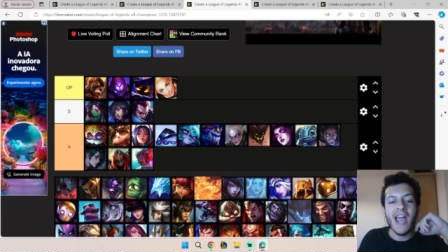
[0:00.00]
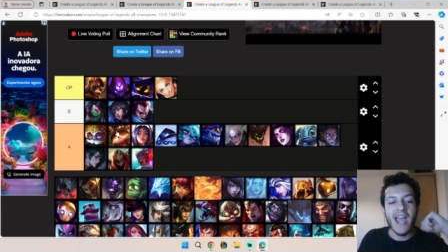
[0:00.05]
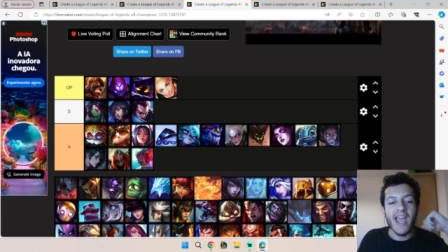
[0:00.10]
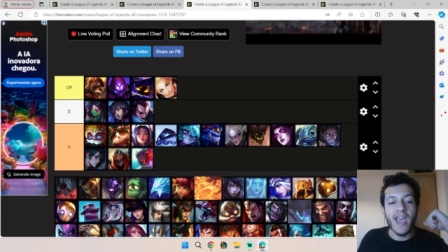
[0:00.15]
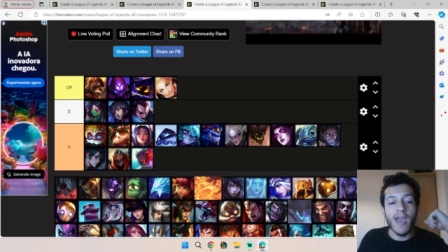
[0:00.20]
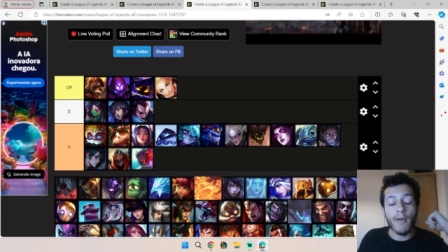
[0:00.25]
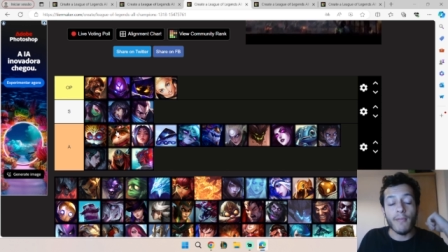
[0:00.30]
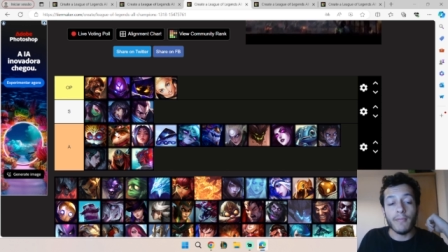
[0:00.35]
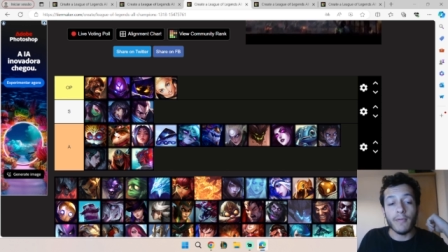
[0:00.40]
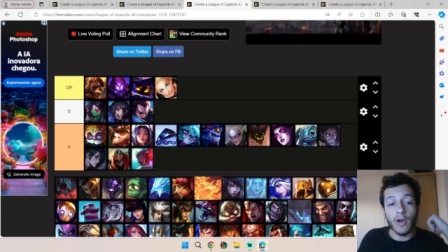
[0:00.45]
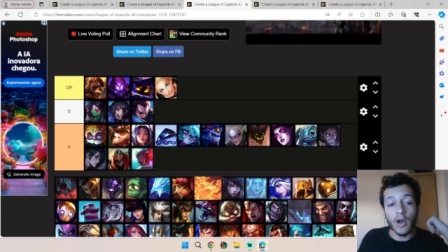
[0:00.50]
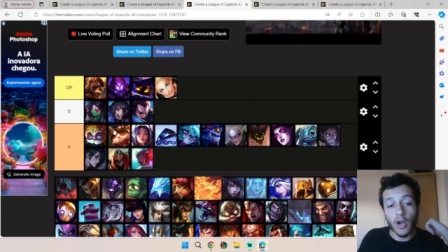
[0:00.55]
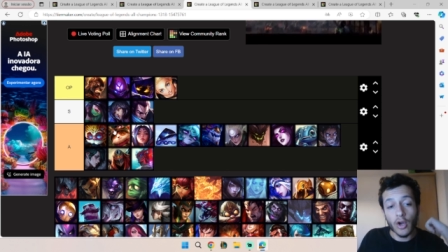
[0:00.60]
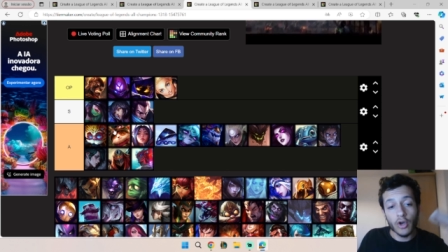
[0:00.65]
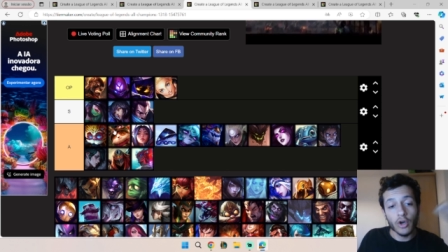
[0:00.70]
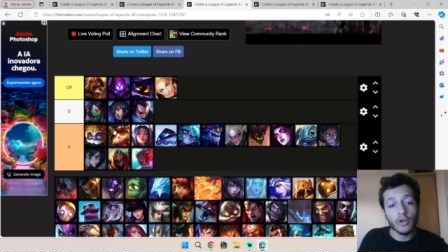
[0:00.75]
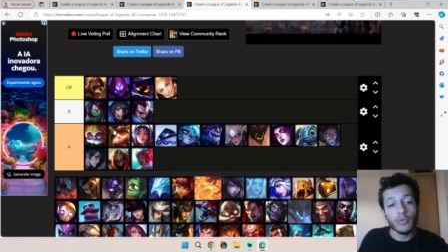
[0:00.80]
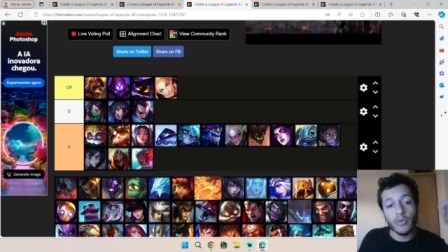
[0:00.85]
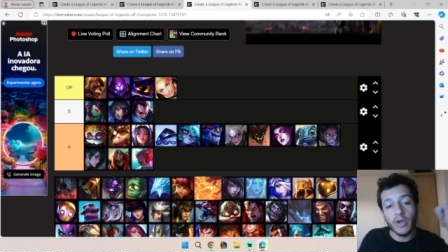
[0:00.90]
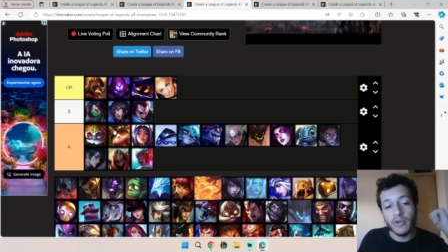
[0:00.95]
have a
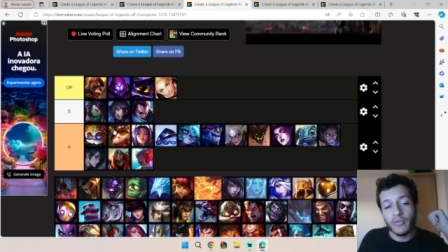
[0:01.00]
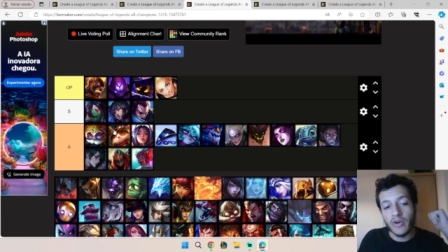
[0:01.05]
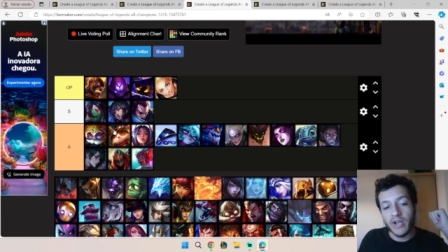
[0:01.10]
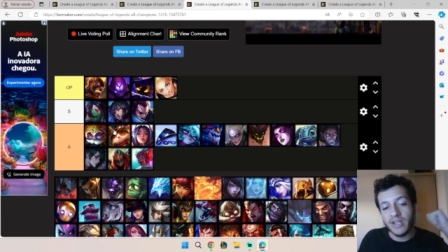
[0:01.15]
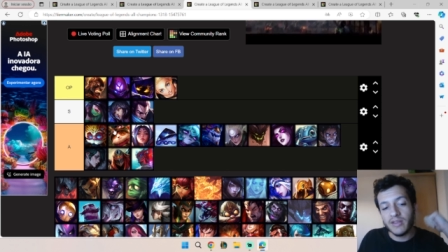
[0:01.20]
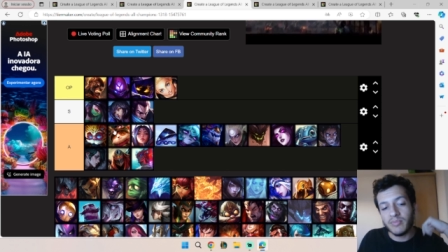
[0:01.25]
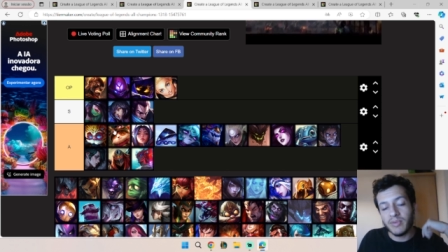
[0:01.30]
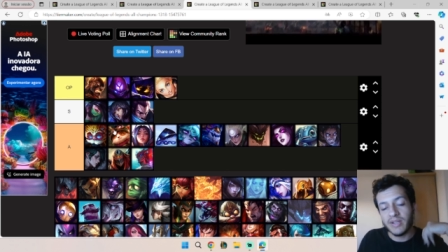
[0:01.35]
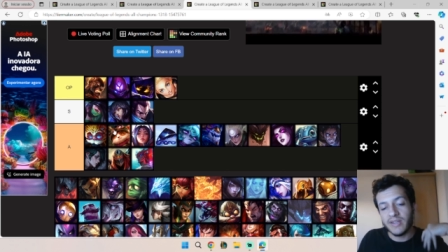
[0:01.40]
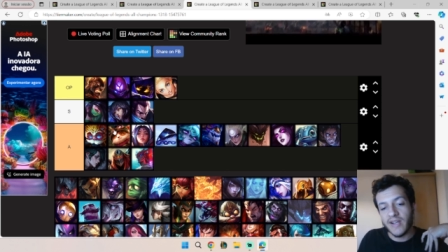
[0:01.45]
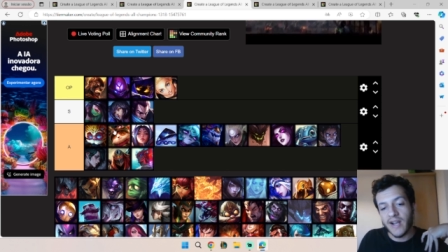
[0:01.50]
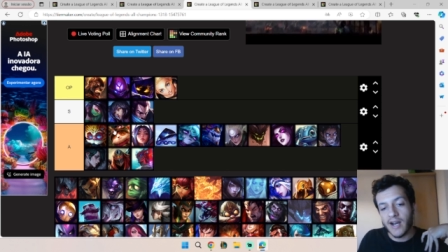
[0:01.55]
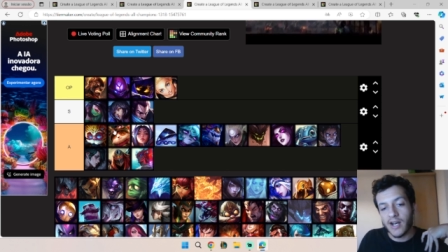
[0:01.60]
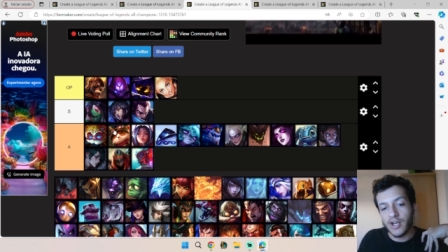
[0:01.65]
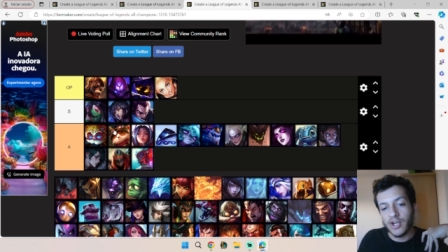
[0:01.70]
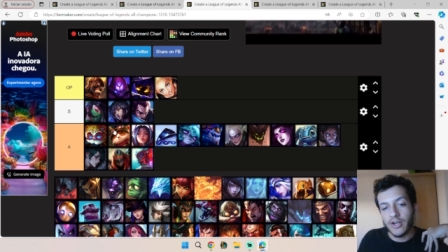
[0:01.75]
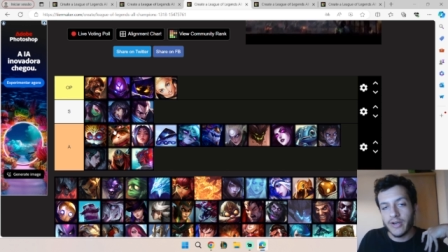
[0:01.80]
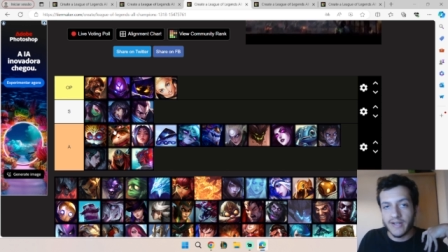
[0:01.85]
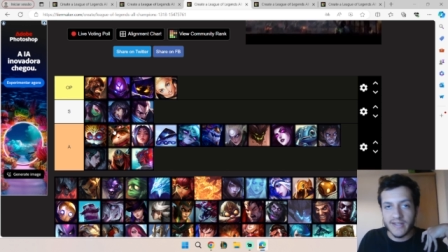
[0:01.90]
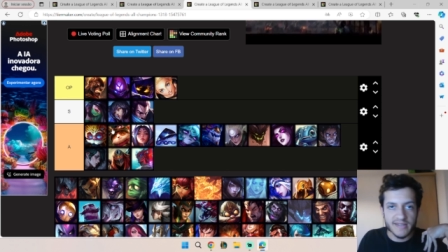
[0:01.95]
good win rate, but they are
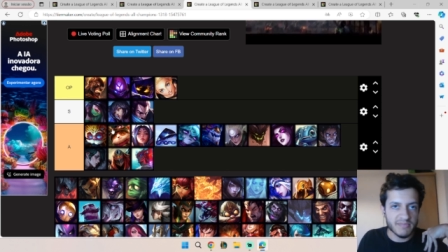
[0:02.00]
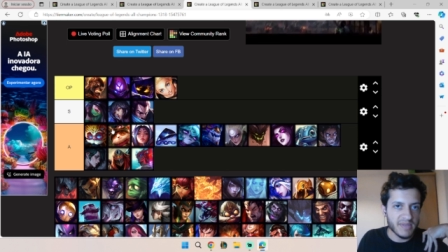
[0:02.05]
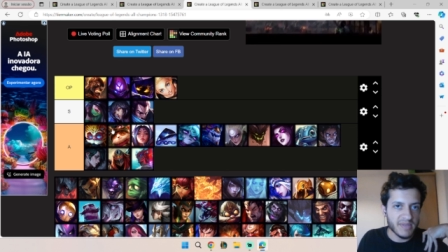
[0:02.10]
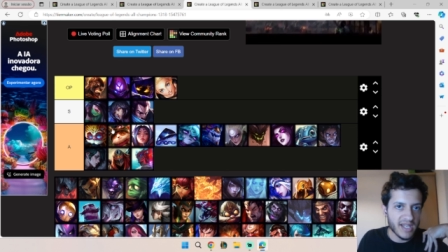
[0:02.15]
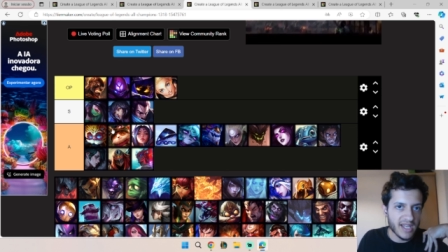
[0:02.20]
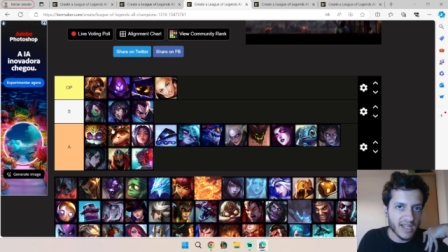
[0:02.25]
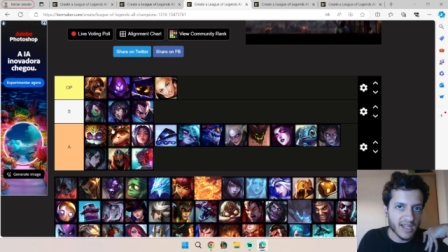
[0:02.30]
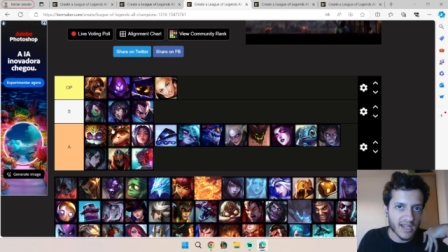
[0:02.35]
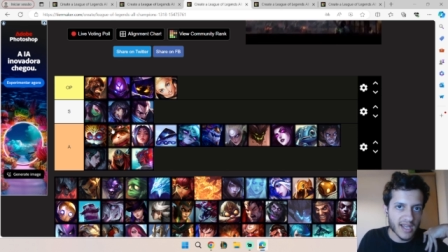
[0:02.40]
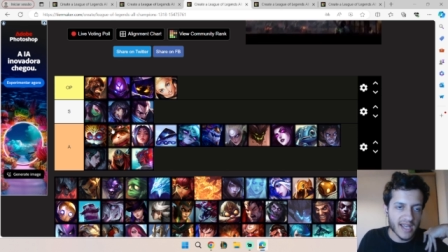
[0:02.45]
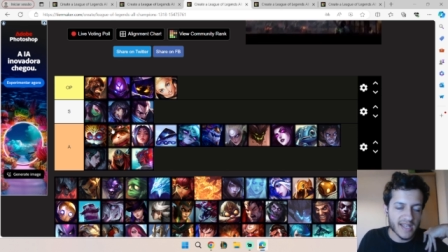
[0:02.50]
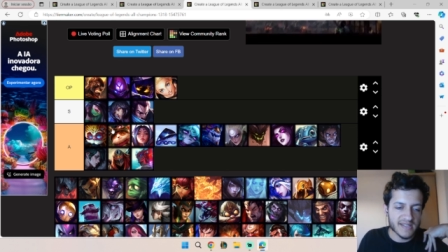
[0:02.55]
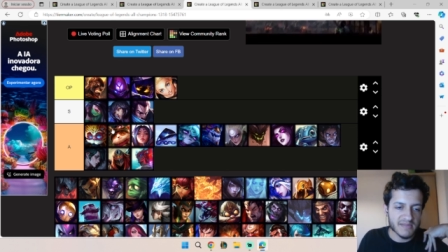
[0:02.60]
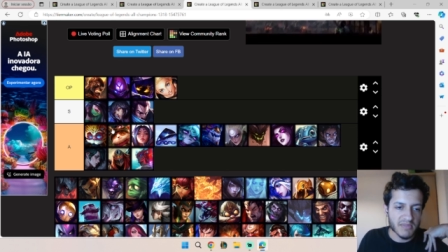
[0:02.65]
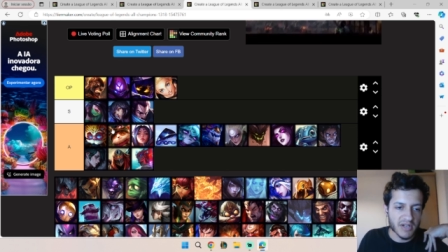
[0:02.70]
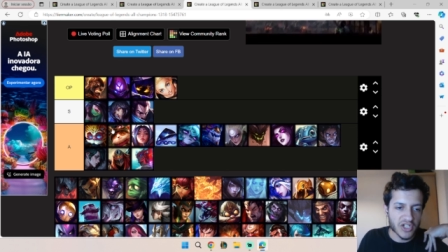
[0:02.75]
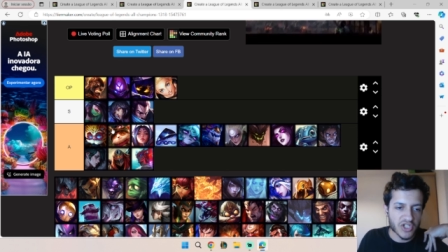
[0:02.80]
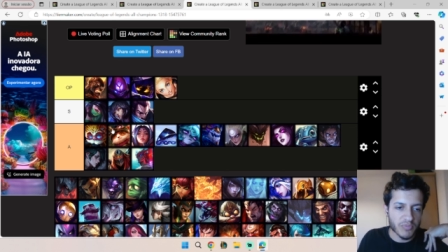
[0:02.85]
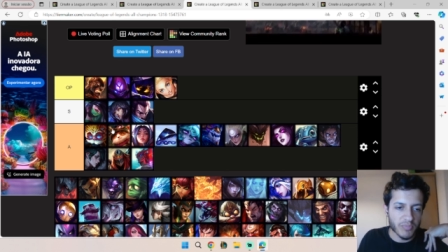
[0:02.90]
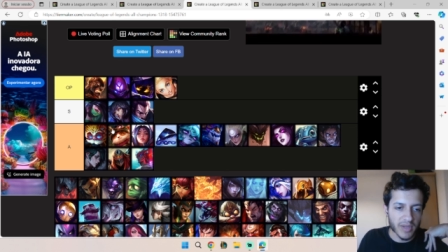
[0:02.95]
not being as
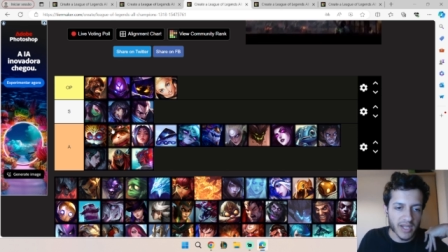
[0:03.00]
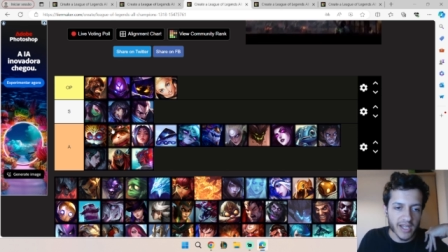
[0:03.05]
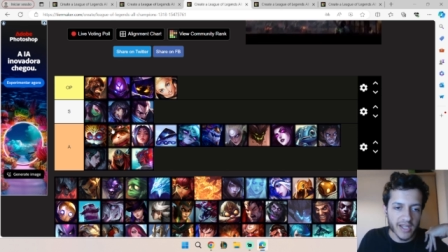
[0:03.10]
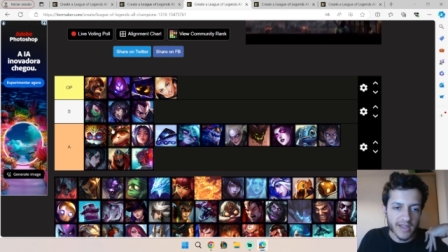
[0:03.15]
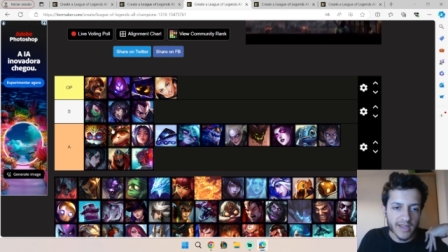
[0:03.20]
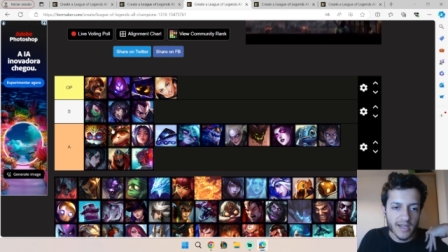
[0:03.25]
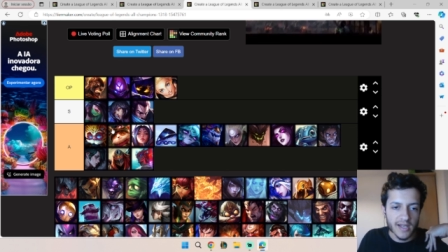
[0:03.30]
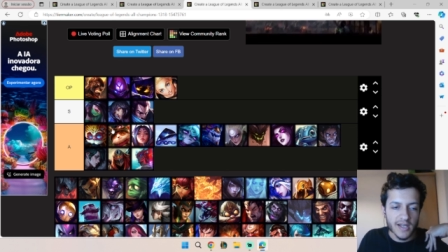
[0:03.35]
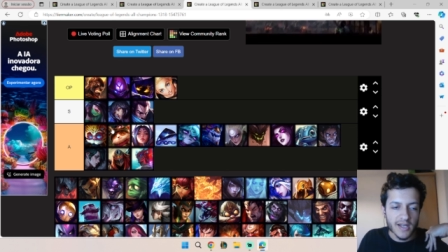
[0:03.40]
much played.